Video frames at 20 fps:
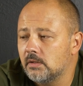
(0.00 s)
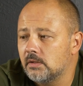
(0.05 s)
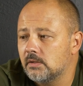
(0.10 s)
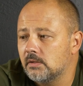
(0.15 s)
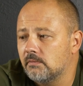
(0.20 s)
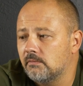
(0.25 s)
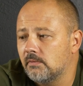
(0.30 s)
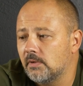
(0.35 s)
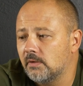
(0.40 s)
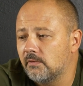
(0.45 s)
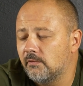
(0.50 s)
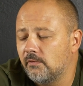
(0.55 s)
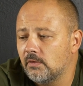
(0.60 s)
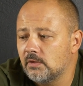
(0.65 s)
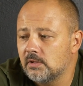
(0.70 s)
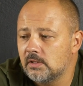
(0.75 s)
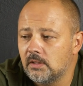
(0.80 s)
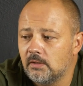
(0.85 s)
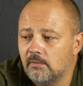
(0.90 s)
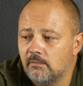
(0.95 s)
is
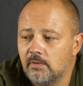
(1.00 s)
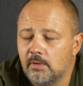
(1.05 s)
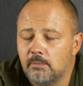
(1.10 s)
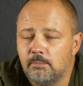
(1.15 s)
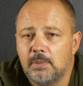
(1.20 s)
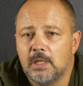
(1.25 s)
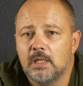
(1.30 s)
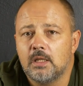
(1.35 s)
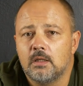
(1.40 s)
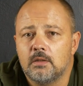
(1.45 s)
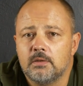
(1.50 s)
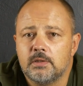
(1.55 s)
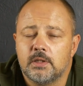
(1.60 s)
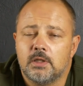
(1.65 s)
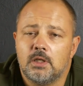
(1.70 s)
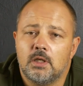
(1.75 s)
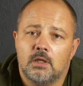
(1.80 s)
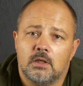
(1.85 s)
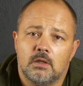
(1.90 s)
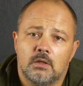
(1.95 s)
firstly the pedals
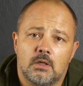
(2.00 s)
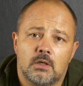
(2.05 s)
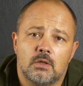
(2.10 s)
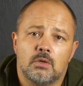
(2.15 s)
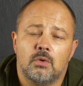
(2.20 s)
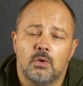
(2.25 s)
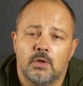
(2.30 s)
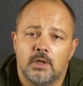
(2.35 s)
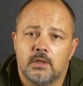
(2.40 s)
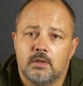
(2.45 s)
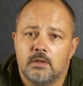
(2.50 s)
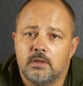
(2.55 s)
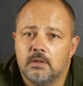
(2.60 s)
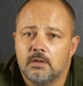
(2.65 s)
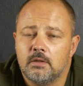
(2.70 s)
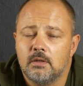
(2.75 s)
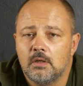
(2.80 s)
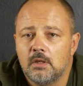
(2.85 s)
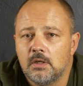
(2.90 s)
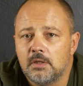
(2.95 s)
here are
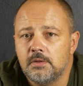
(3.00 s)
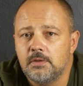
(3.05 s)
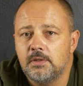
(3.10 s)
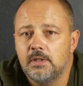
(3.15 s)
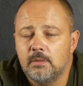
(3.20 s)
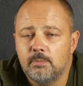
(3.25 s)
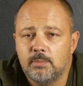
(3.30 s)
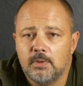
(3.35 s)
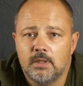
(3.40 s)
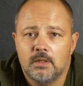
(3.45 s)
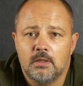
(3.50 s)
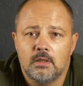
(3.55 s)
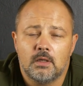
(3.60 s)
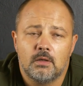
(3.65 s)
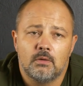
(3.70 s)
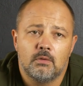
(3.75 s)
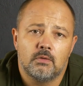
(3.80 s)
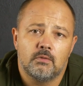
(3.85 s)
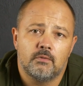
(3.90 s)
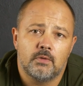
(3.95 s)
going deeply
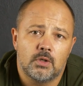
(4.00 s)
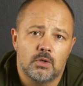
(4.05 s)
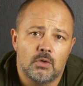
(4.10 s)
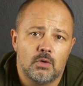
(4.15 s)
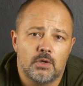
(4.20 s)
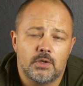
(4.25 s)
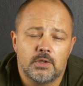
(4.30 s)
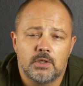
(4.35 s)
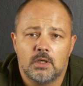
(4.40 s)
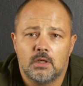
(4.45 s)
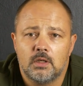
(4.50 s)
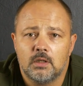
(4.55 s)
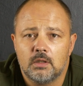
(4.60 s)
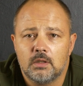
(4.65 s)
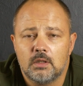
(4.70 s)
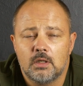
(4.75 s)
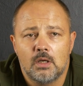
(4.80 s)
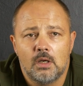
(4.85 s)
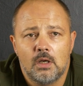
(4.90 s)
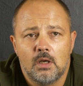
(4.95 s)
on the
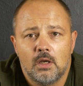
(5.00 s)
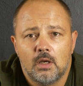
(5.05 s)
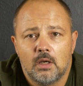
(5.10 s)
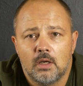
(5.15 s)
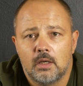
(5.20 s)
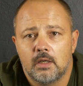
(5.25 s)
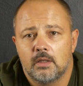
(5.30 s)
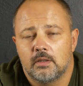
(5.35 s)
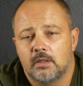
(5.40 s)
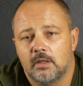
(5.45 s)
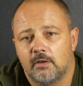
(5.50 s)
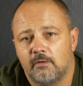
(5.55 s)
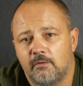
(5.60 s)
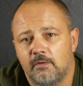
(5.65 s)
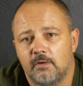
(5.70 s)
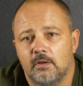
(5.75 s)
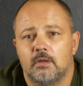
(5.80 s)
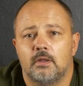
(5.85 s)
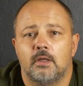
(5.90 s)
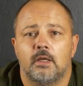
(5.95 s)
cornering, and I
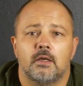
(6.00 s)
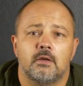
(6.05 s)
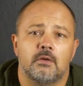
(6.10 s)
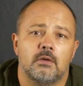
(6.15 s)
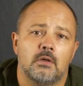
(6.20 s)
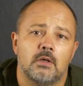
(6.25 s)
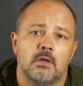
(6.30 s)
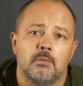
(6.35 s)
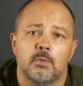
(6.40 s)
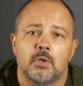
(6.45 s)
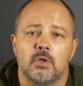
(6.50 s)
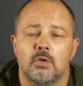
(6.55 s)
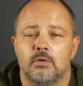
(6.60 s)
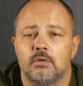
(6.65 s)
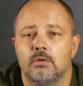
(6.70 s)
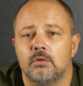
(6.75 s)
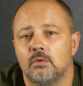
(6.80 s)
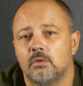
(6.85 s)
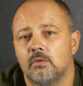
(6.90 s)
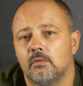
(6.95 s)
feel like I
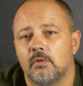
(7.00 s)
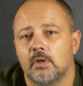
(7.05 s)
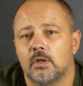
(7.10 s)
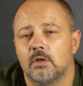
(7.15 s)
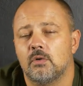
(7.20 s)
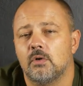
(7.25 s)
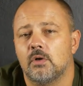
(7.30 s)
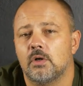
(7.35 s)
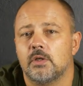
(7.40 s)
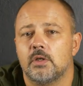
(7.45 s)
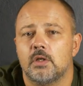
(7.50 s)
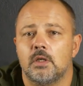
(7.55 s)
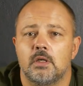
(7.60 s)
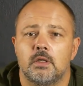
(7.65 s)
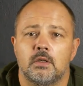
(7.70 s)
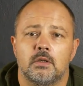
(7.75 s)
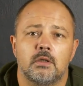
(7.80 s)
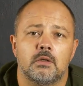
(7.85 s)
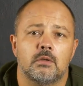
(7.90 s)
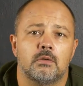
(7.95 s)
could do the
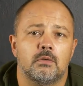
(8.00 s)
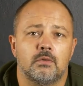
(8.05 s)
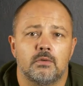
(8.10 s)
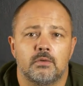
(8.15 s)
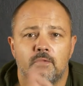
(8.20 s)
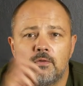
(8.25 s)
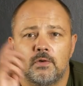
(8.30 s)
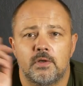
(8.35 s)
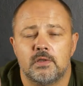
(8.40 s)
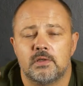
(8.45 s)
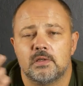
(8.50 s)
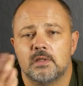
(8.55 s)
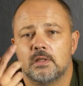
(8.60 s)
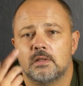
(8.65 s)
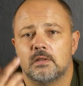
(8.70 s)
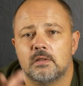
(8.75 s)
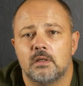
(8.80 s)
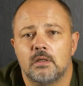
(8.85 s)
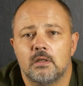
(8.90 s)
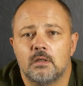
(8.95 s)
cornering, do
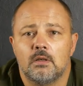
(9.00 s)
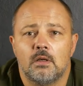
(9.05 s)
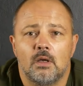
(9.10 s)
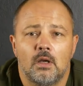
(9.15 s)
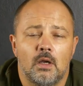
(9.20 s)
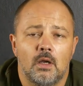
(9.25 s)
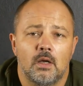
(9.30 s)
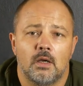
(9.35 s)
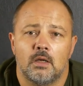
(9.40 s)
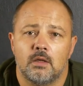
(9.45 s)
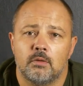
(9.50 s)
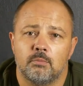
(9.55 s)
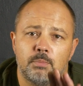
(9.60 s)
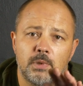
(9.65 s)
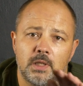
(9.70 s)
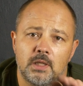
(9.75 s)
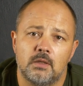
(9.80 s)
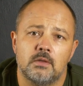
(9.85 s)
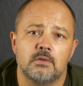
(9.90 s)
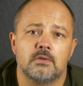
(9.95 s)
360, and
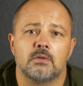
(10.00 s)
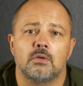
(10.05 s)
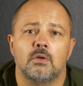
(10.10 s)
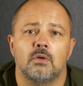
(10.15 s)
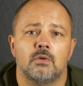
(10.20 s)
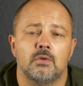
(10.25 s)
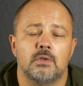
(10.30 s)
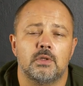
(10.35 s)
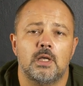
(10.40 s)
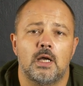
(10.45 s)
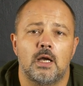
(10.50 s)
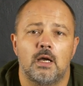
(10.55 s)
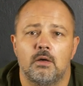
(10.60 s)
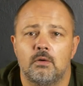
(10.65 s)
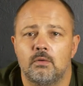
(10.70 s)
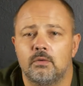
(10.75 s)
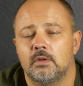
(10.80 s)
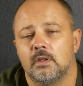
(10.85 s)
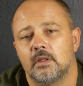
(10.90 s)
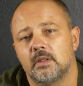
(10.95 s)
pedals go
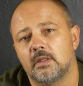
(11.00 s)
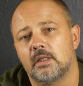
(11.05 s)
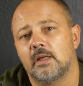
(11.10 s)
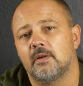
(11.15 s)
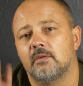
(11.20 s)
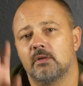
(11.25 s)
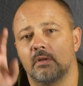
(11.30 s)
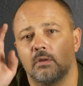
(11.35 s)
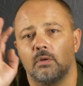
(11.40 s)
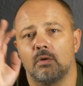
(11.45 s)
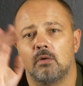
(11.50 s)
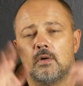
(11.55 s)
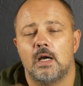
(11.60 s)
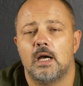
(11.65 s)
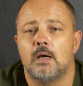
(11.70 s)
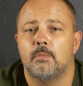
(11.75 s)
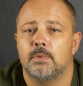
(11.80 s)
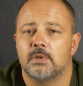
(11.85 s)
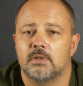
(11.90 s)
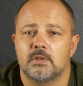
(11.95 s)
down and after go
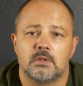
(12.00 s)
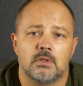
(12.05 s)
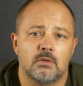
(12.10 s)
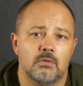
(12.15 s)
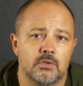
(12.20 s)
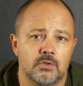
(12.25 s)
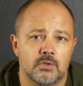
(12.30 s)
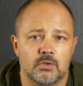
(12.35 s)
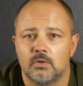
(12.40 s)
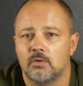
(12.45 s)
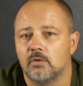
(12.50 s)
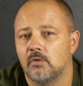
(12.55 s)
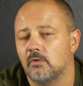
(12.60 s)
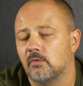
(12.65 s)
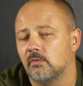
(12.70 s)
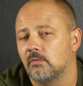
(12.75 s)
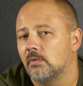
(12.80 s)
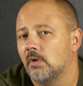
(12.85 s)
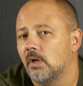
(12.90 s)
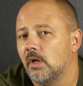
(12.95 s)
up and so on.
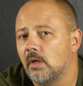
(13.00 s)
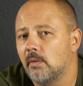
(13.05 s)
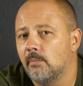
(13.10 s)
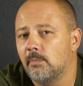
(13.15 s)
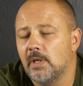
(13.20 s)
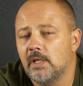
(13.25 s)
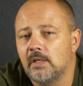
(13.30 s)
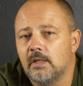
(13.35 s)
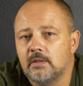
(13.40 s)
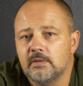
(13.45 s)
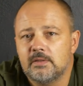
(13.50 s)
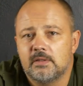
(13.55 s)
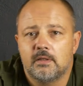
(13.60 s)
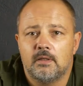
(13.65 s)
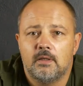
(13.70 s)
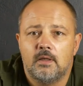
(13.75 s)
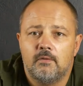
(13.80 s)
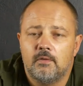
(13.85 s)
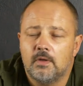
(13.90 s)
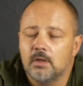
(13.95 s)
So pedals are
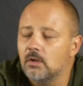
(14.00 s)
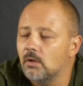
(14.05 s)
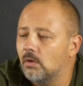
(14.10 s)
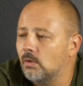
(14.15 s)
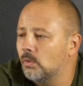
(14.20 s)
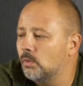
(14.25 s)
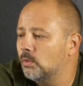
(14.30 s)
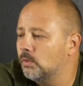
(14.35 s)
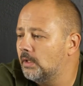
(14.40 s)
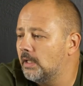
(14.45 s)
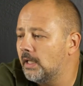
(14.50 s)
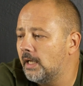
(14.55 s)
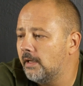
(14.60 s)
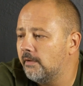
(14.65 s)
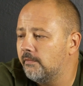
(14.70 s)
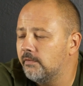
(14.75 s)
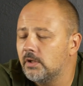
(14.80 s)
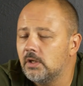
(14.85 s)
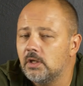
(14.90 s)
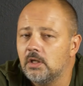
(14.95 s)
living own
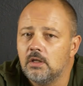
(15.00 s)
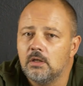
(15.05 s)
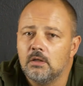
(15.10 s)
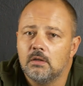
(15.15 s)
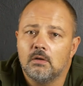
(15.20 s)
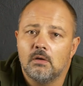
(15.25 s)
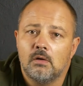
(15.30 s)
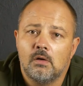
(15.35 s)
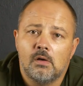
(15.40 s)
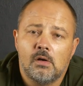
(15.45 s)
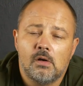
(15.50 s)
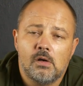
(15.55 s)
life here.